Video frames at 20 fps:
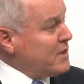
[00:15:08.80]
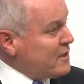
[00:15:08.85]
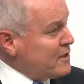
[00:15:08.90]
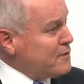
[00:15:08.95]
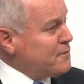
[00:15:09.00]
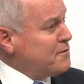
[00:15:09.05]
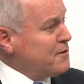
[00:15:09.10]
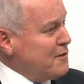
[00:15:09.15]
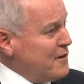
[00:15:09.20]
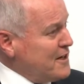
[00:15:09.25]
but
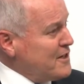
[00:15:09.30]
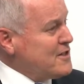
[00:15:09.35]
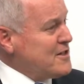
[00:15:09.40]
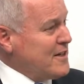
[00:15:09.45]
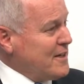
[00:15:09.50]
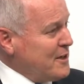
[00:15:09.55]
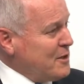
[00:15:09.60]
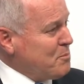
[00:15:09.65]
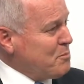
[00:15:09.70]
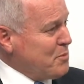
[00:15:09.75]

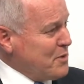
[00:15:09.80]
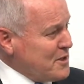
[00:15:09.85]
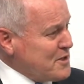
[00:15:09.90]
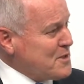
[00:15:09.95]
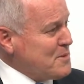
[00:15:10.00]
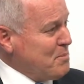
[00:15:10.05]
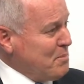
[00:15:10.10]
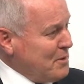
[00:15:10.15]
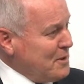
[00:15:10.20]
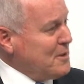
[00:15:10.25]
differentiated
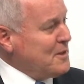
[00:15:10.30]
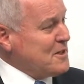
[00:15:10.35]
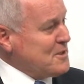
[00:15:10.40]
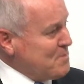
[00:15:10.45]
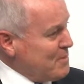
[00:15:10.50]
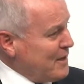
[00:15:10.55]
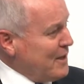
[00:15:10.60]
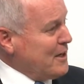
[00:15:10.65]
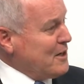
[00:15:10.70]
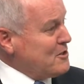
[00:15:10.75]
principle is
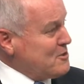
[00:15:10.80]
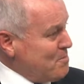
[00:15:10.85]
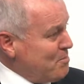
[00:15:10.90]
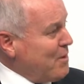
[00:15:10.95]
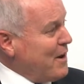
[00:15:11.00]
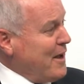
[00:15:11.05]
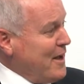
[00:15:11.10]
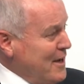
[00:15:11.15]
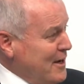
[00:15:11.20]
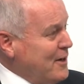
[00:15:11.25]
beginning to
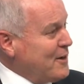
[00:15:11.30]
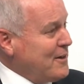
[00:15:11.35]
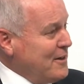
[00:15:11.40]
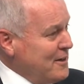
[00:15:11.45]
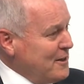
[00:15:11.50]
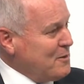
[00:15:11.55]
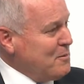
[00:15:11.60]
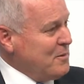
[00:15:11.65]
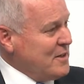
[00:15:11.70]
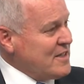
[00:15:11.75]
play out a
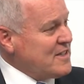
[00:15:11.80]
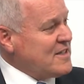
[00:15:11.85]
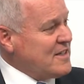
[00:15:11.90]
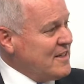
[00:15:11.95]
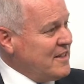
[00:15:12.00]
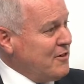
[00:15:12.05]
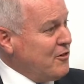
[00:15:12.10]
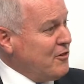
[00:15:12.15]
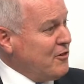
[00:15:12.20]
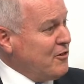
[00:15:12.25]
little bit
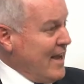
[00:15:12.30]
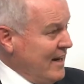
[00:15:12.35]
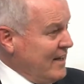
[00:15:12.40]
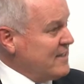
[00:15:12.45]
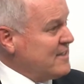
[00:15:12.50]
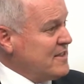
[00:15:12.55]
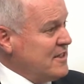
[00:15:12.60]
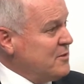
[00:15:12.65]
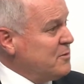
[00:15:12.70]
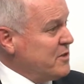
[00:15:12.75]
in
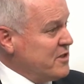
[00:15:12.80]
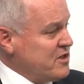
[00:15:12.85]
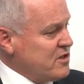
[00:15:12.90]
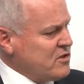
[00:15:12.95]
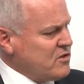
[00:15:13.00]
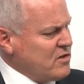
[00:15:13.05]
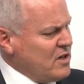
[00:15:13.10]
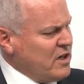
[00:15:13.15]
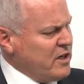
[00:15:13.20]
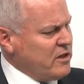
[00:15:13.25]
reality, which
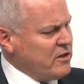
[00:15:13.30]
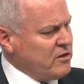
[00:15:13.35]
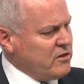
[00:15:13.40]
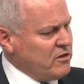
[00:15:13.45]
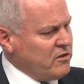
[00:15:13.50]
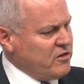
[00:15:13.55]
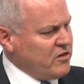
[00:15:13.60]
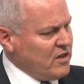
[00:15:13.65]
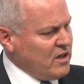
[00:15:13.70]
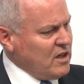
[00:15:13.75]
is really good
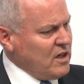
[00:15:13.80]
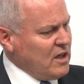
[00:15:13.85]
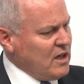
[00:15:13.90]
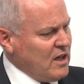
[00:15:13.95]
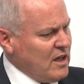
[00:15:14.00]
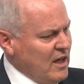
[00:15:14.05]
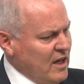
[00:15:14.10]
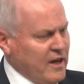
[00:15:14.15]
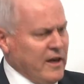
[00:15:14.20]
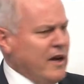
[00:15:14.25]
to see.
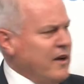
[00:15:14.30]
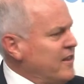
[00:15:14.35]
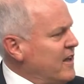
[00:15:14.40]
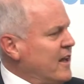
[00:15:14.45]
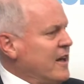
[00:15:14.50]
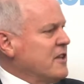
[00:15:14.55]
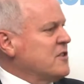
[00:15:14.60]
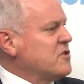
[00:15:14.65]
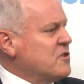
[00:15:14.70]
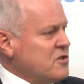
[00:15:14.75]
And now
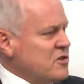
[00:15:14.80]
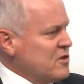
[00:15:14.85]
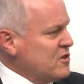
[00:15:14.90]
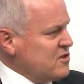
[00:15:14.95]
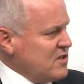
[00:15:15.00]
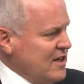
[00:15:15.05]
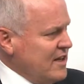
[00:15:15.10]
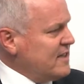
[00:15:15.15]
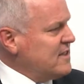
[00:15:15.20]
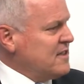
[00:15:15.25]
that has to
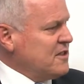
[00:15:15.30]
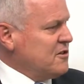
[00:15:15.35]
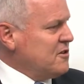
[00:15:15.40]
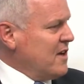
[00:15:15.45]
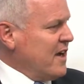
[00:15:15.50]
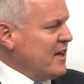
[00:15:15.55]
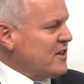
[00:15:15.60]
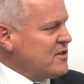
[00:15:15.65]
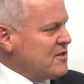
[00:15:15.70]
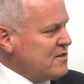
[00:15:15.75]
translate
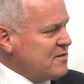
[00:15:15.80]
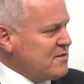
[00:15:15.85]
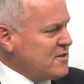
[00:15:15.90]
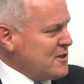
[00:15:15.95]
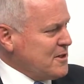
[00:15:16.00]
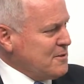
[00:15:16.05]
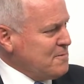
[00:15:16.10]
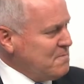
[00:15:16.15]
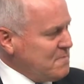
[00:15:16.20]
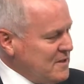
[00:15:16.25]
into action.
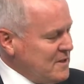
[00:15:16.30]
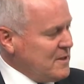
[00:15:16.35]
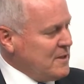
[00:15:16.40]
So,